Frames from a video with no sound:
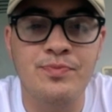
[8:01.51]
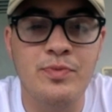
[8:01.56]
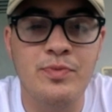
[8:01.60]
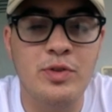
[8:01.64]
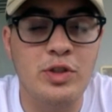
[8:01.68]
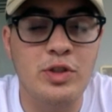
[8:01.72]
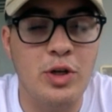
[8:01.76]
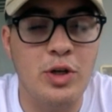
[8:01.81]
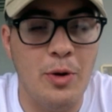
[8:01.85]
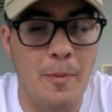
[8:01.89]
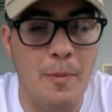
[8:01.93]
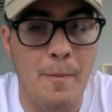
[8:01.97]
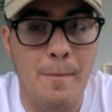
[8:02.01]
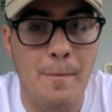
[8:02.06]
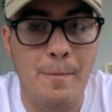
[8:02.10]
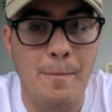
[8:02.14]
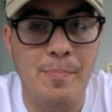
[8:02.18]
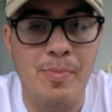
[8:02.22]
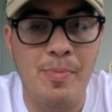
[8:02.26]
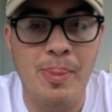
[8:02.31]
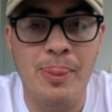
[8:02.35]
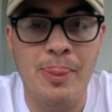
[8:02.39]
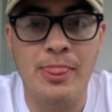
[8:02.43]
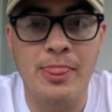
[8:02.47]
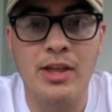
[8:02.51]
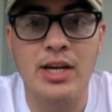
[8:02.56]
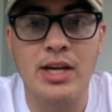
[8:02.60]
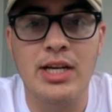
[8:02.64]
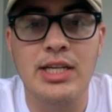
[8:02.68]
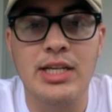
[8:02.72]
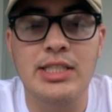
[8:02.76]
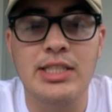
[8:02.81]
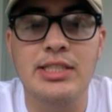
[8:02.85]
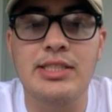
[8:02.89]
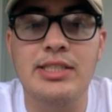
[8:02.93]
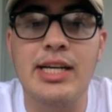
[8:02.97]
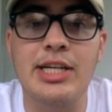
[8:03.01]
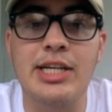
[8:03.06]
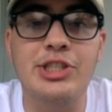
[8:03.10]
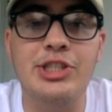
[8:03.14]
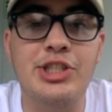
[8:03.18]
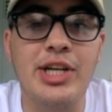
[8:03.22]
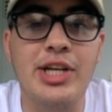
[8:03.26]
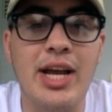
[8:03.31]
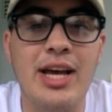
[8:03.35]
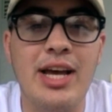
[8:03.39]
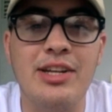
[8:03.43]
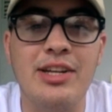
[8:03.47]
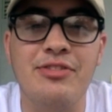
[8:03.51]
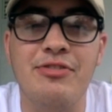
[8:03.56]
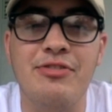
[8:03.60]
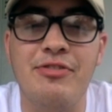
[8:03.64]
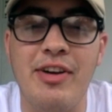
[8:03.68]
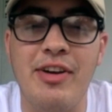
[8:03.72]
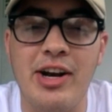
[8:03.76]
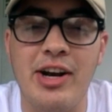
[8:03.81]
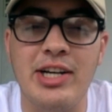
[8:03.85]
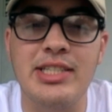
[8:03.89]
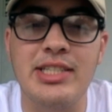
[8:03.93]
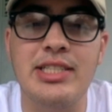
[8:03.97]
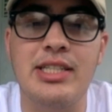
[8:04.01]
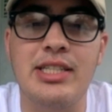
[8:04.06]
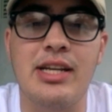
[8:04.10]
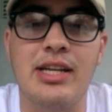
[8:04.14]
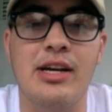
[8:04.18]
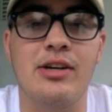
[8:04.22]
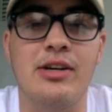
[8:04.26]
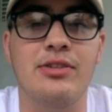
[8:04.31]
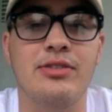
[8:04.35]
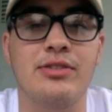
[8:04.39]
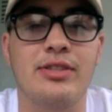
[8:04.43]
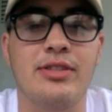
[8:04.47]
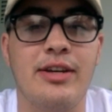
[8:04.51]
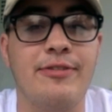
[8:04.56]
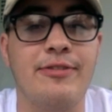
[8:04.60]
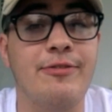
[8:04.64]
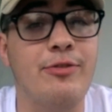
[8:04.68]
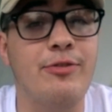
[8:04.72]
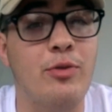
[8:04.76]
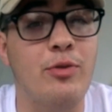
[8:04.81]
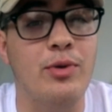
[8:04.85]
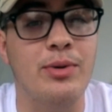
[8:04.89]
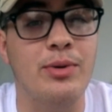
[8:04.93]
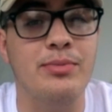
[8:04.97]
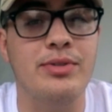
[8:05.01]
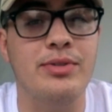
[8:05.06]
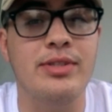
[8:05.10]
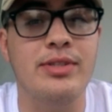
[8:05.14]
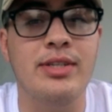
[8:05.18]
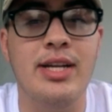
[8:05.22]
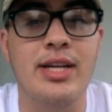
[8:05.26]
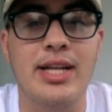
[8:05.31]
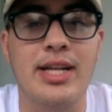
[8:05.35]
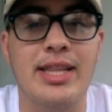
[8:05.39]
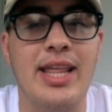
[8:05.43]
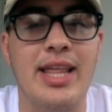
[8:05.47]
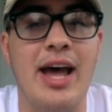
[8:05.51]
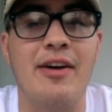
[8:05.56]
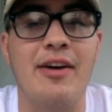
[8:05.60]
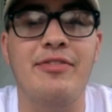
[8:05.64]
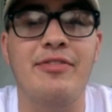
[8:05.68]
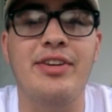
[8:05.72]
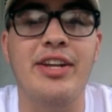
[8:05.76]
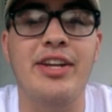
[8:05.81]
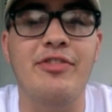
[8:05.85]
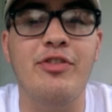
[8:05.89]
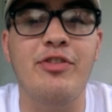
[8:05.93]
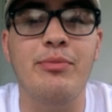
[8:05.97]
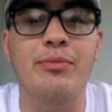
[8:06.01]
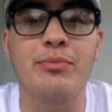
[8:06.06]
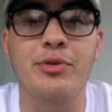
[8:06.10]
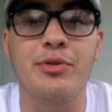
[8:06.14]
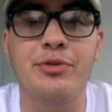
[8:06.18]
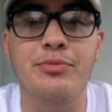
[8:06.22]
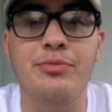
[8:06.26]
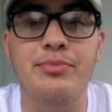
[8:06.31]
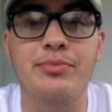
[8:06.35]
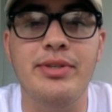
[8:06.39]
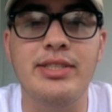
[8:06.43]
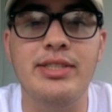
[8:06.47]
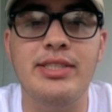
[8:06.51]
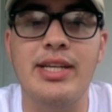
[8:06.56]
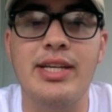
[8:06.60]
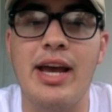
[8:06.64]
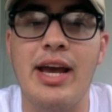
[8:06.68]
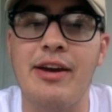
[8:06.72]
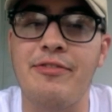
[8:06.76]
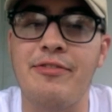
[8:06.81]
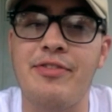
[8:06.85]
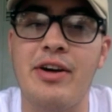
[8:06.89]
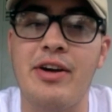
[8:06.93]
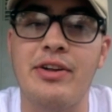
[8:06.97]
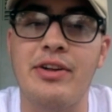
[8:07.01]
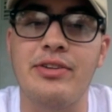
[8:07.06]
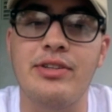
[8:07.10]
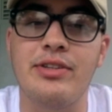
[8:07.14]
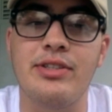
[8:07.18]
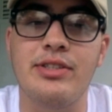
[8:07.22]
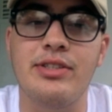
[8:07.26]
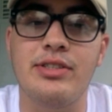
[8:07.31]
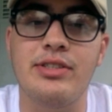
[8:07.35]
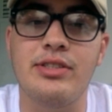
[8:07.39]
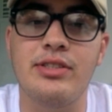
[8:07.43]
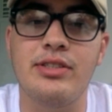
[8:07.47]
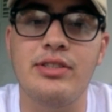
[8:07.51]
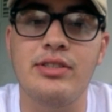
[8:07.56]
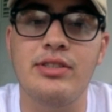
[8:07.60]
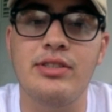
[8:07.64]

So, Tai Chi has varied styles and forms that have different movements and founders,